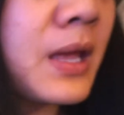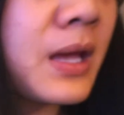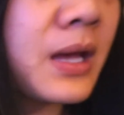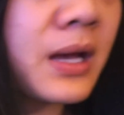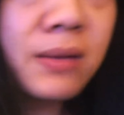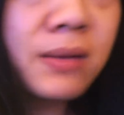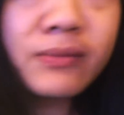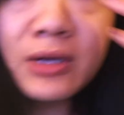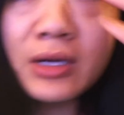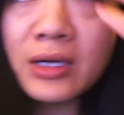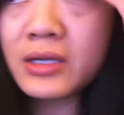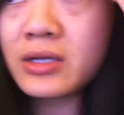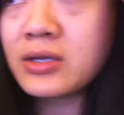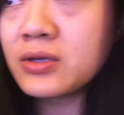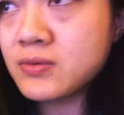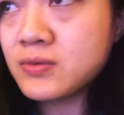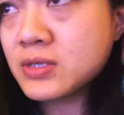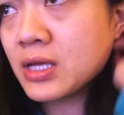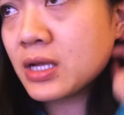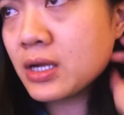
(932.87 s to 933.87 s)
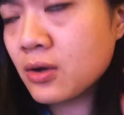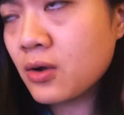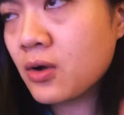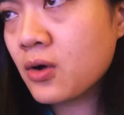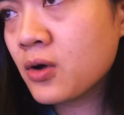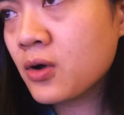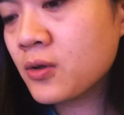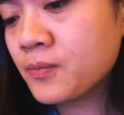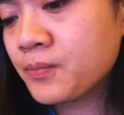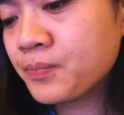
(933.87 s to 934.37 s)
I'm not going to use that at
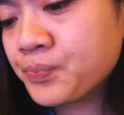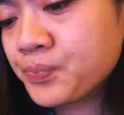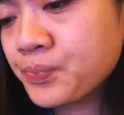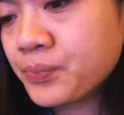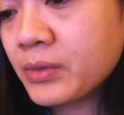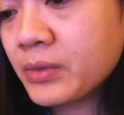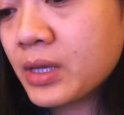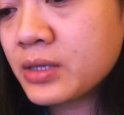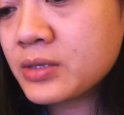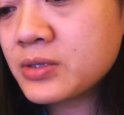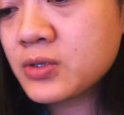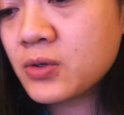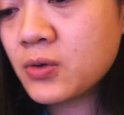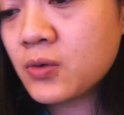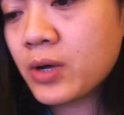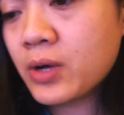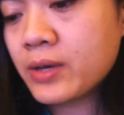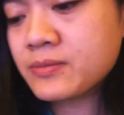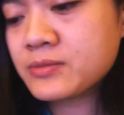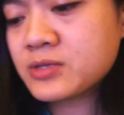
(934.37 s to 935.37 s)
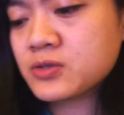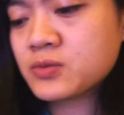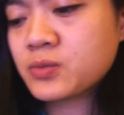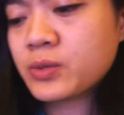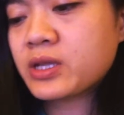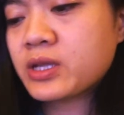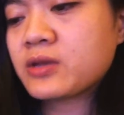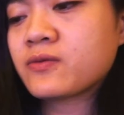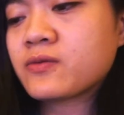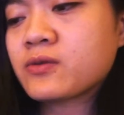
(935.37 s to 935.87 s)
all. And so I'm just
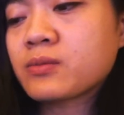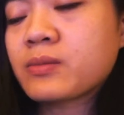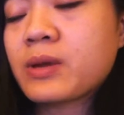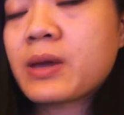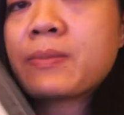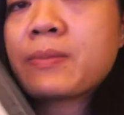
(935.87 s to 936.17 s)
waiting for my